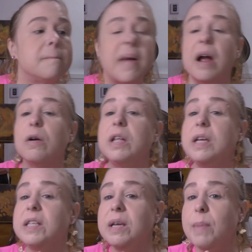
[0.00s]
Can't really
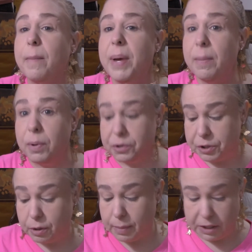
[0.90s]
see my pimples
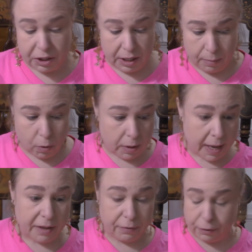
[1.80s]
too much anymore,
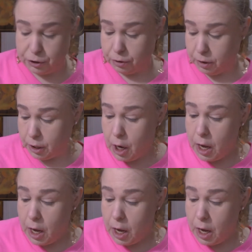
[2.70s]
that's for sure.